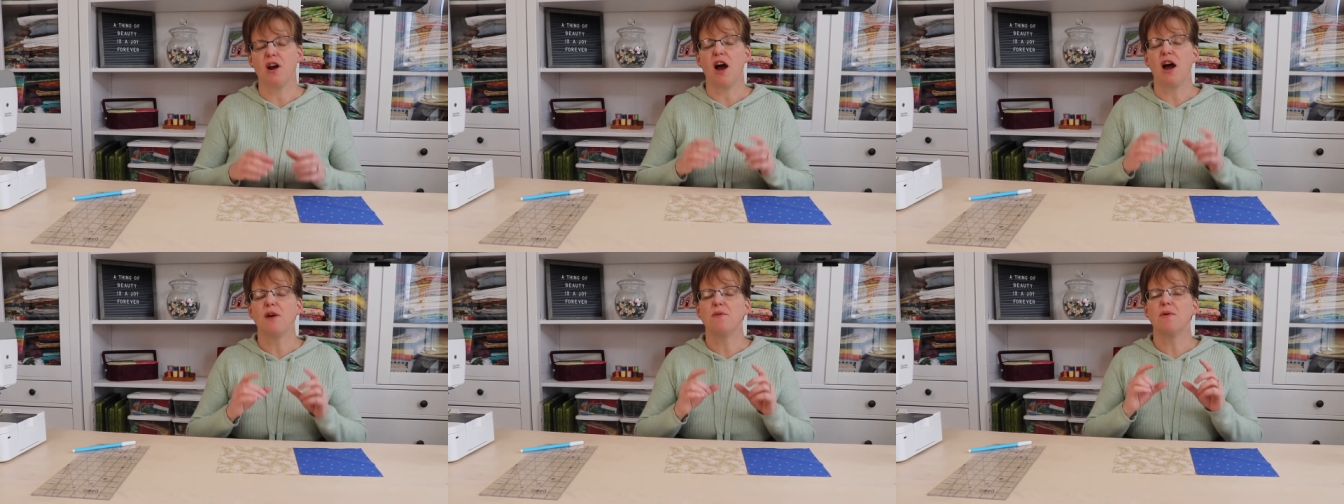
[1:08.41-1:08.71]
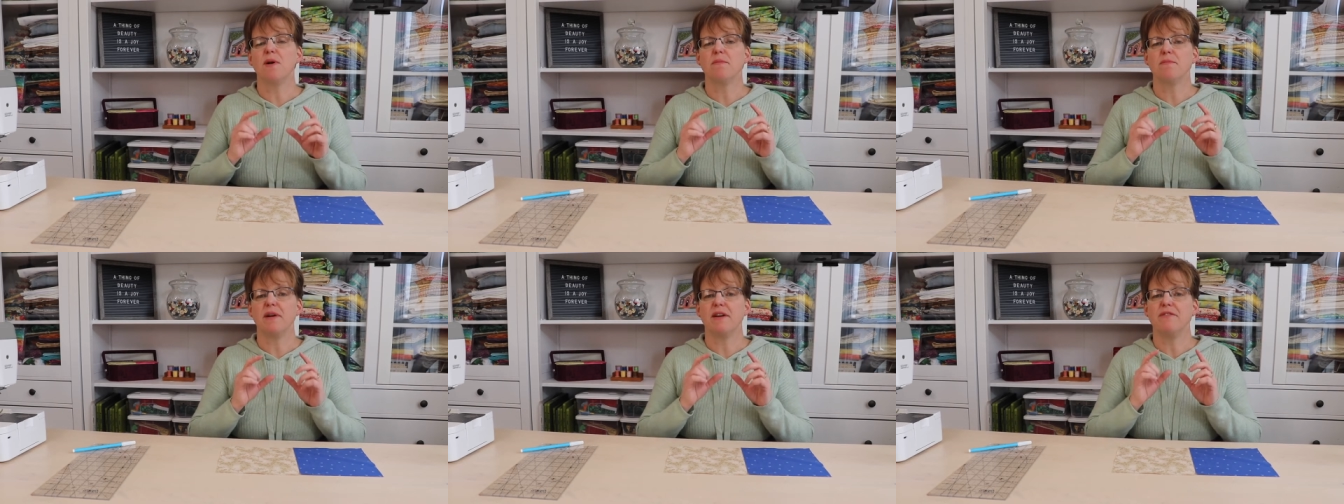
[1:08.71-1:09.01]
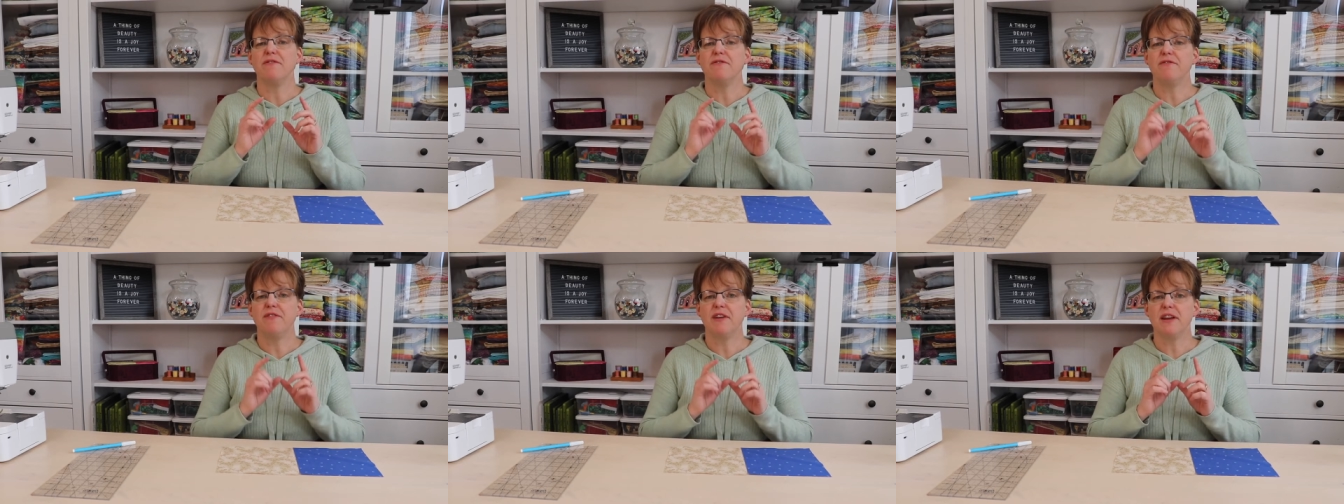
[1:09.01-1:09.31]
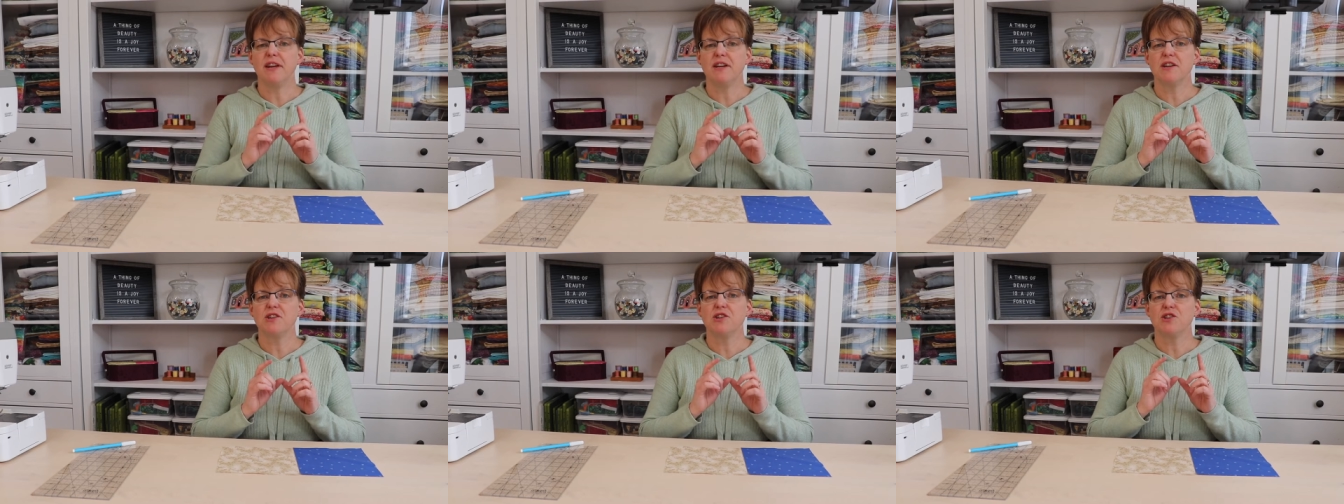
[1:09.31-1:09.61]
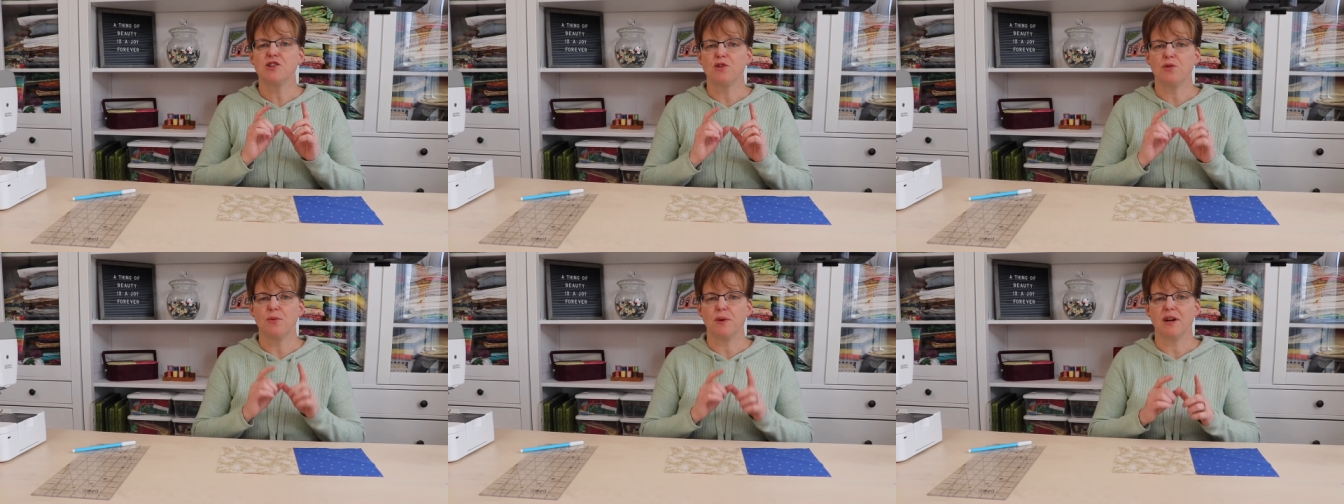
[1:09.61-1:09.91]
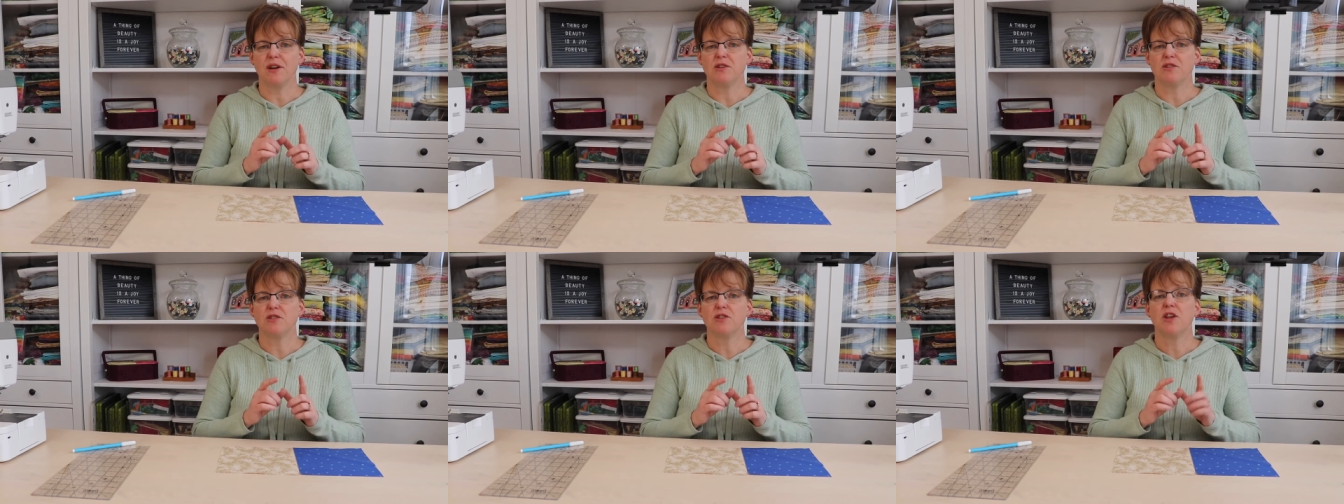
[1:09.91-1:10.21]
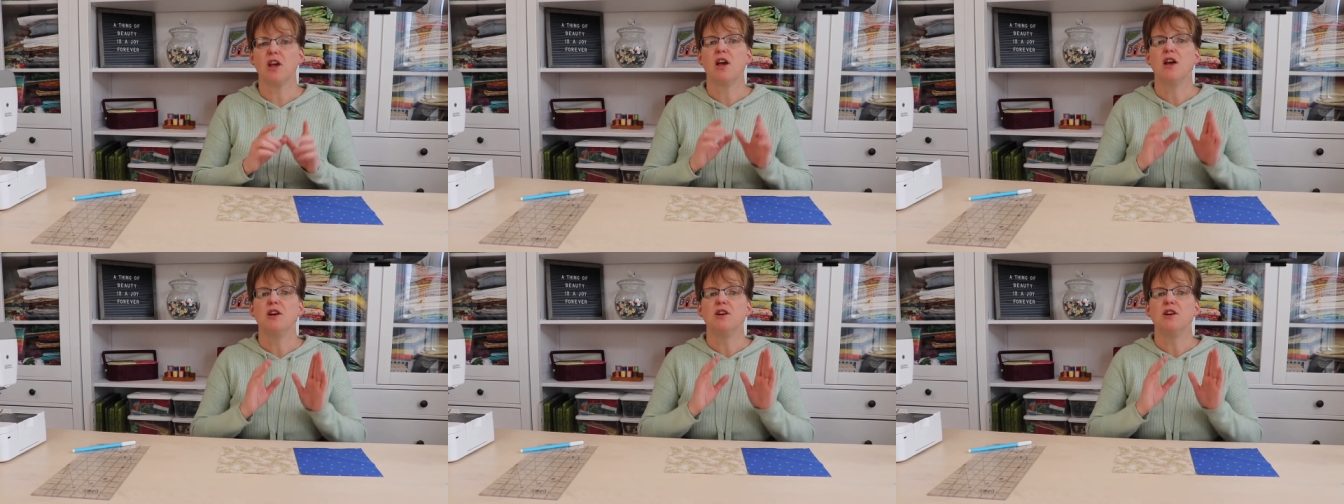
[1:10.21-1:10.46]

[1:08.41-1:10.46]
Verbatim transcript: I want my finished squares